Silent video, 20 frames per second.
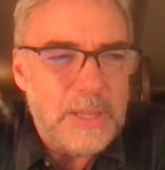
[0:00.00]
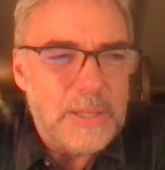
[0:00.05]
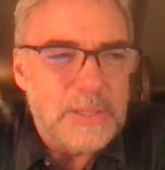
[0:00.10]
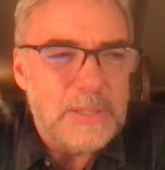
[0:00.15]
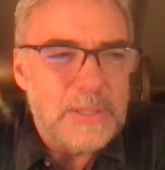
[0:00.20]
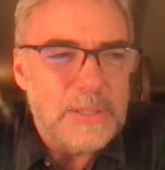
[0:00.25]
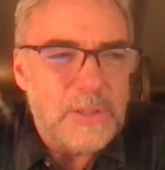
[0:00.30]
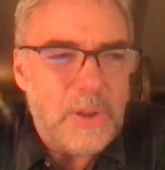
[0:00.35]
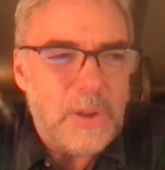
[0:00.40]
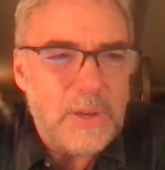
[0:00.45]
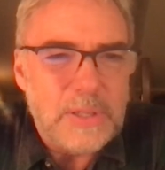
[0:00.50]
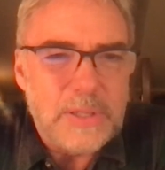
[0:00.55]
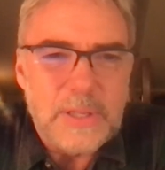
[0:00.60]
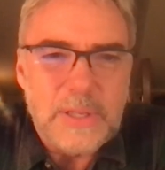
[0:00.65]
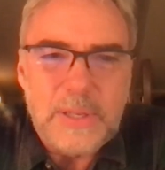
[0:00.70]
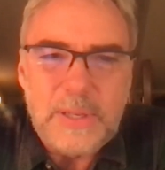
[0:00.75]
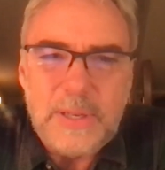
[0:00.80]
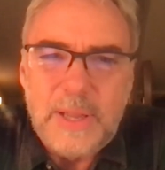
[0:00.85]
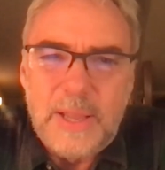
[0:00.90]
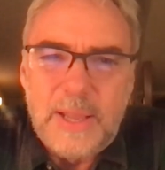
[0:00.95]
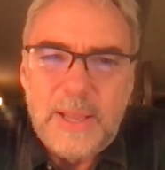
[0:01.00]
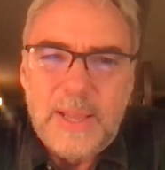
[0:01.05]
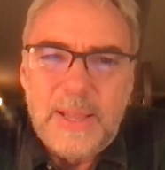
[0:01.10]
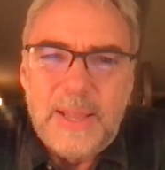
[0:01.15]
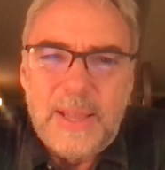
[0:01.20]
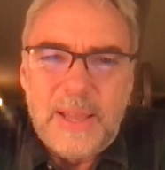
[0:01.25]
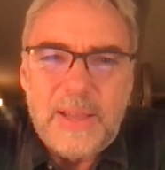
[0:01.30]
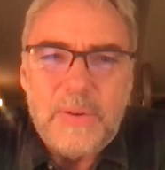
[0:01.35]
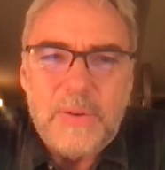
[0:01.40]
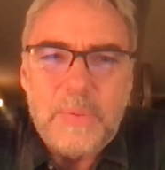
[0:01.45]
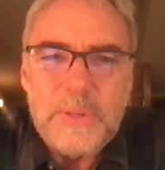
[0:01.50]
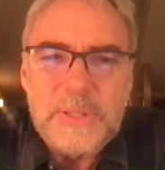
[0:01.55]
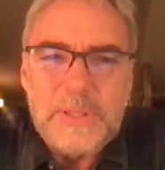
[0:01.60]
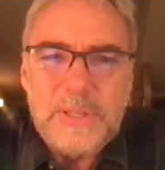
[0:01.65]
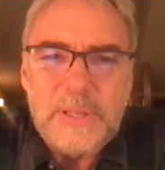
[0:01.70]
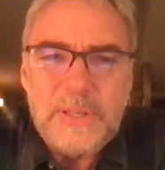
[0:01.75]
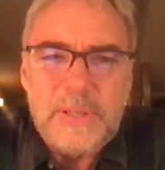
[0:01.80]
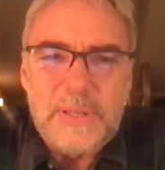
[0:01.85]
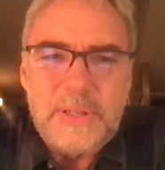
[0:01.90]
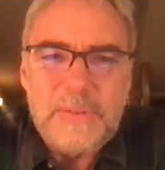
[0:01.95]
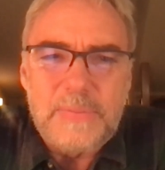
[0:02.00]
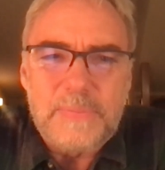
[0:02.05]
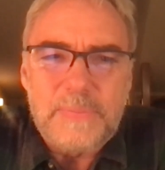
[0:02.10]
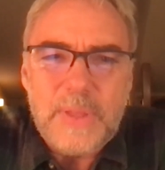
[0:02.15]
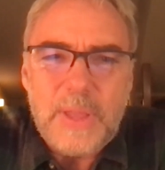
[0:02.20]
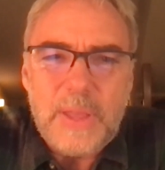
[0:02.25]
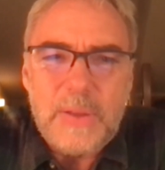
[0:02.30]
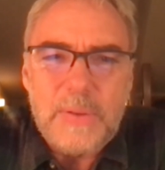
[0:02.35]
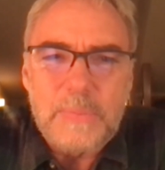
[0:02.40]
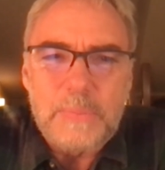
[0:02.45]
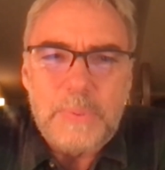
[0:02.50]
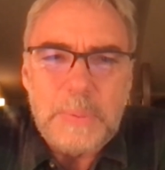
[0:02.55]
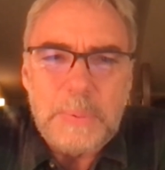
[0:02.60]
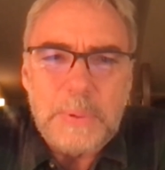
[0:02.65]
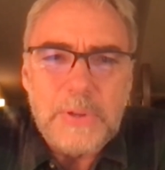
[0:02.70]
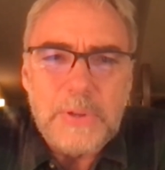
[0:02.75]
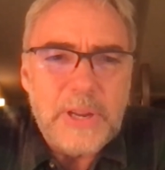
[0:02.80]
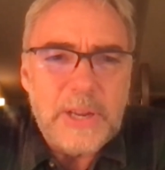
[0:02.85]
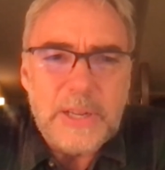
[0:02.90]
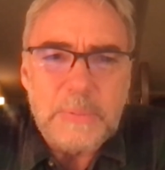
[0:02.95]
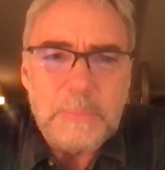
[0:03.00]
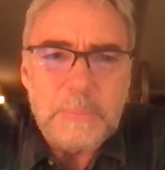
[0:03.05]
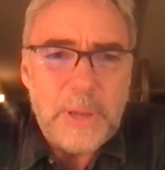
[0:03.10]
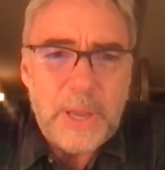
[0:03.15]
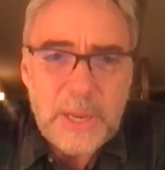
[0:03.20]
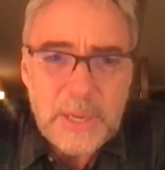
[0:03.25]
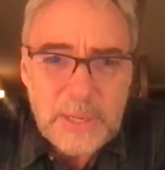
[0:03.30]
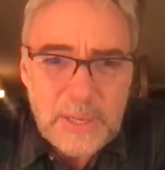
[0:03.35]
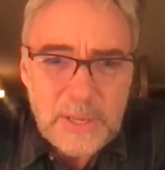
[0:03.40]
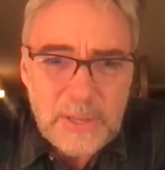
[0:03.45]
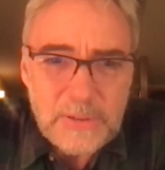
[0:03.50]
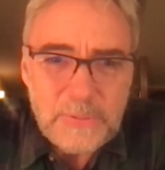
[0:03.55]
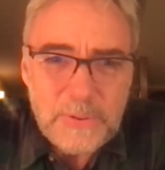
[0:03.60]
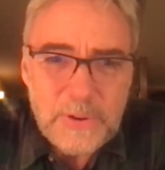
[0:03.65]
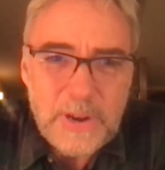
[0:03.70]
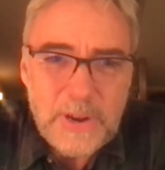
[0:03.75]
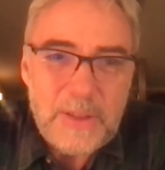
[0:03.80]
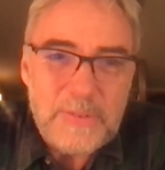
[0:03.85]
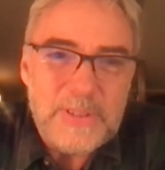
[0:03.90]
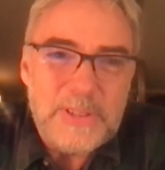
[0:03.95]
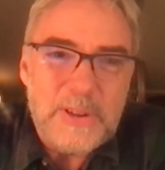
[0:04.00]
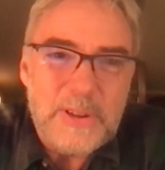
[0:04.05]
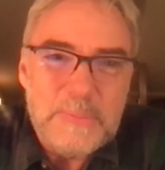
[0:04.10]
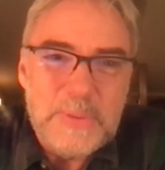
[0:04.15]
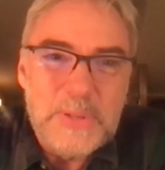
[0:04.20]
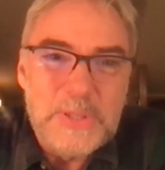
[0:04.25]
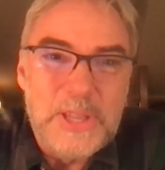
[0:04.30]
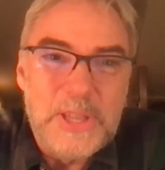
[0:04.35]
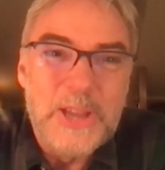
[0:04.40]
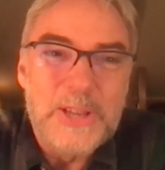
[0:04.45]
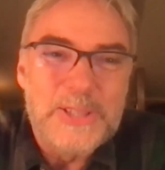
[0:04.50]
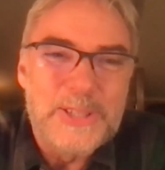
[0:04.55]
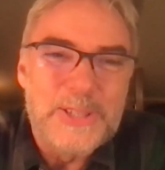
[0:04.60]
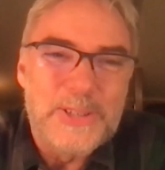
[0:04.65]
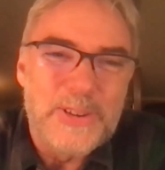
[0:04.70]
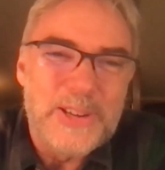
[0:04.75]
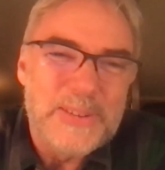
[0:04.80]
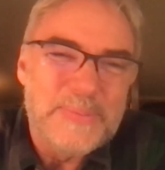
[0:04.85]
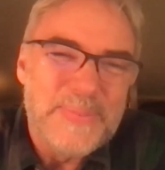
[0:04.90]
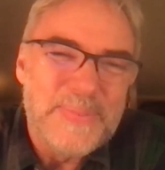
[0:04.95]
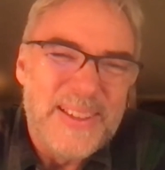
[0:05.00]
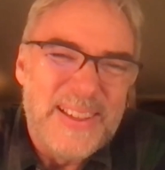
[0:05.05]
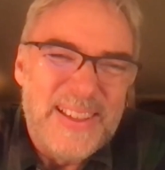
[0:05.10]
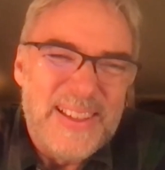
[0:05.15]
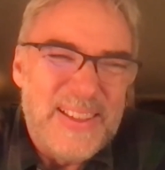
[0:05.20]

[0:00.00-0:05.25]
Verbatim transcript: and i talked and we said people are getting paid for having their music stream.